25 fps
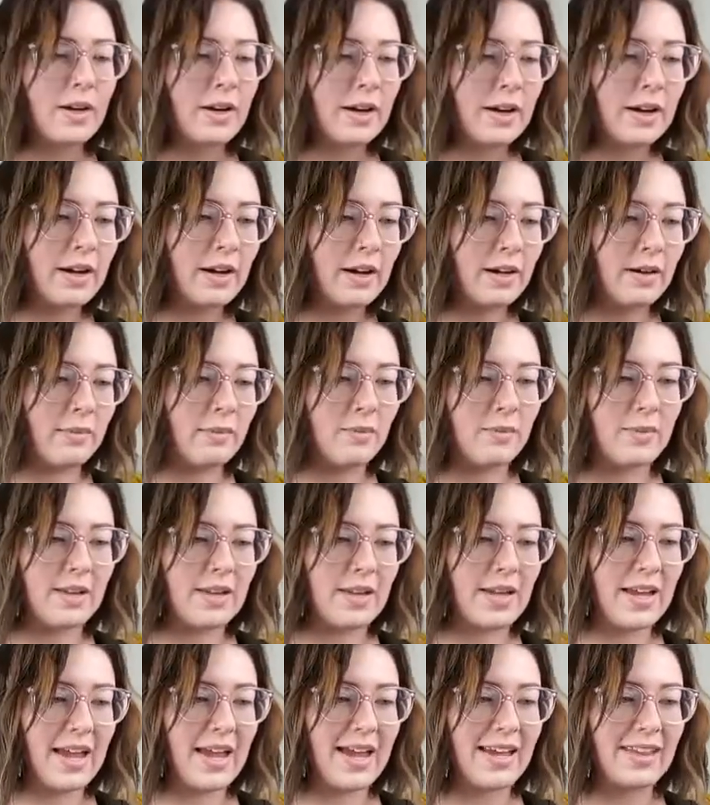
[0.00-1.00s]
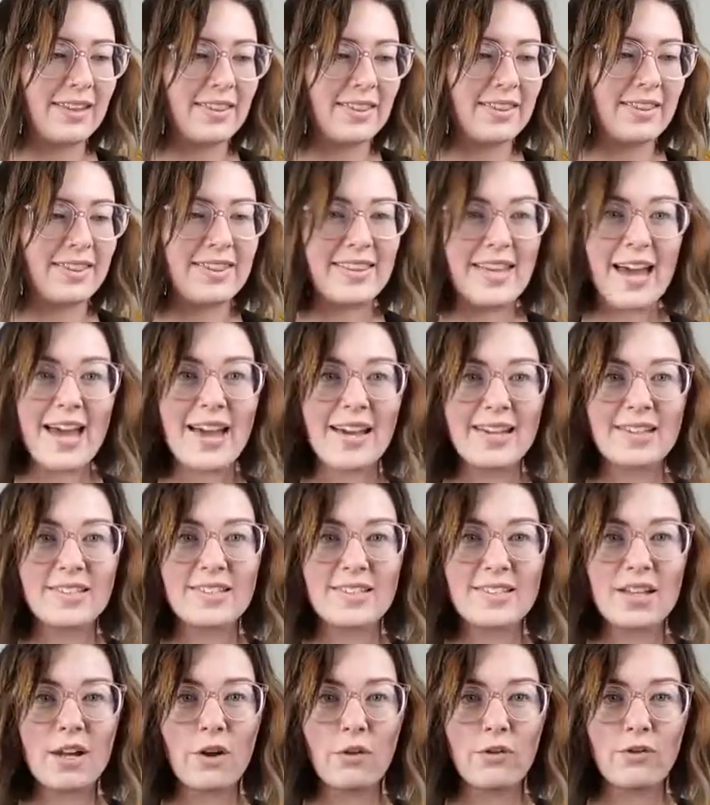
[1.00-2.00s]
And that
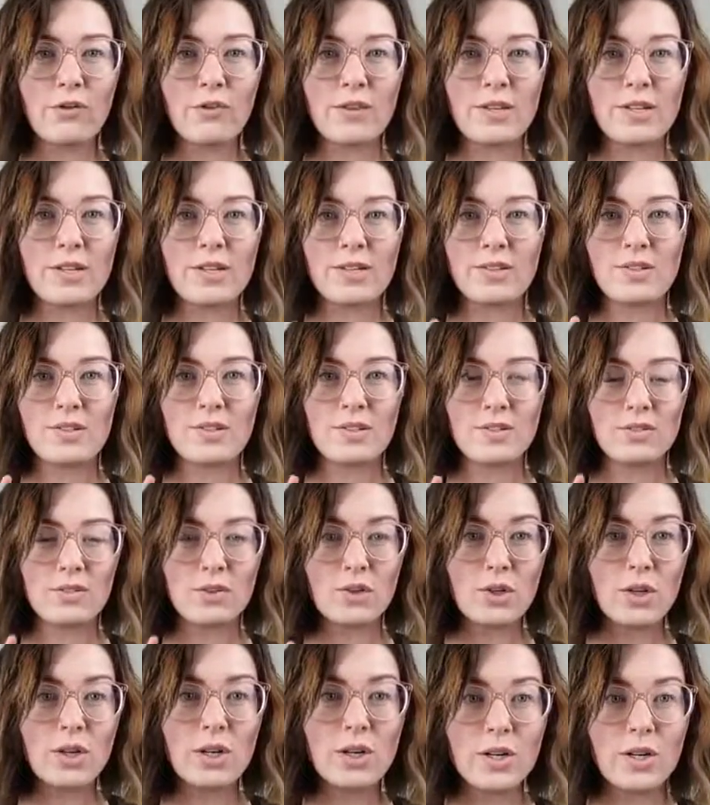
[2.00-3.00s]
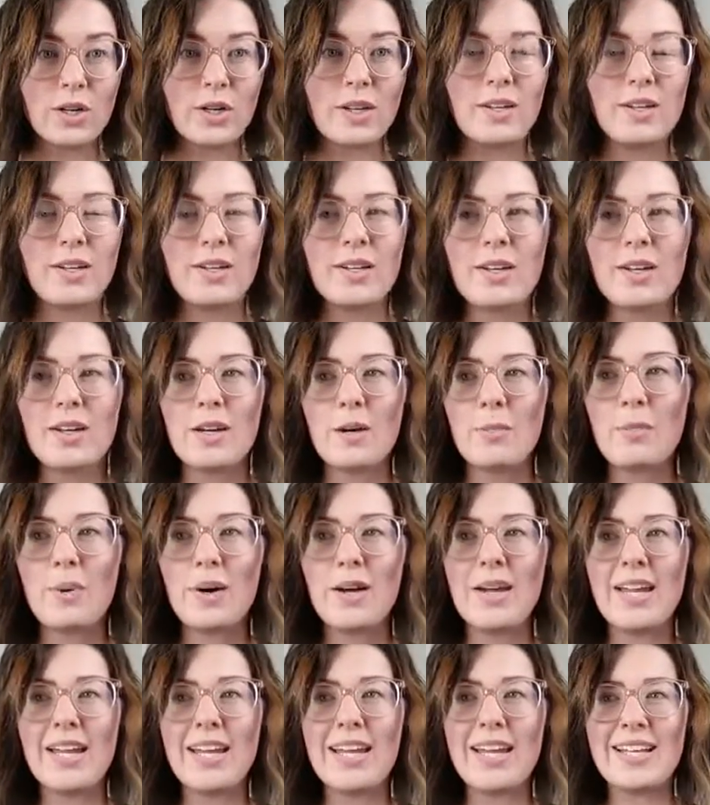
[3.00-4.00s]
itself is good,
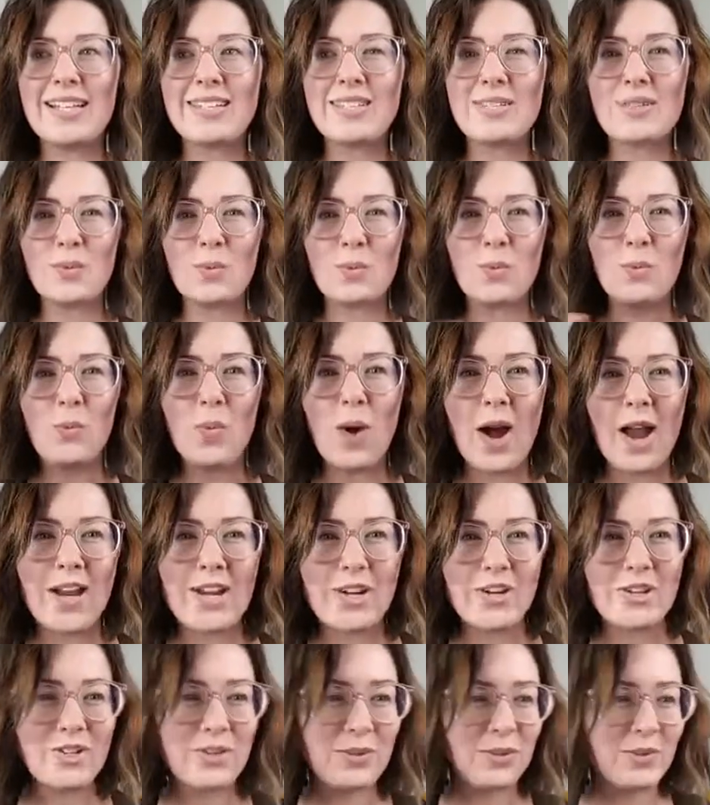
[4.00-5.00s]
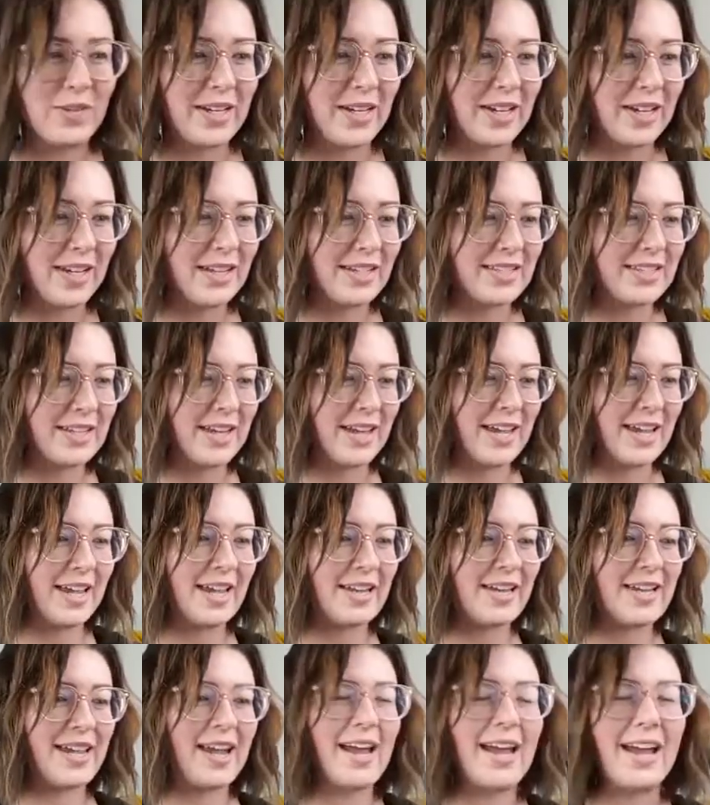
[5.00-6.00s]
but it's why you're doing it. And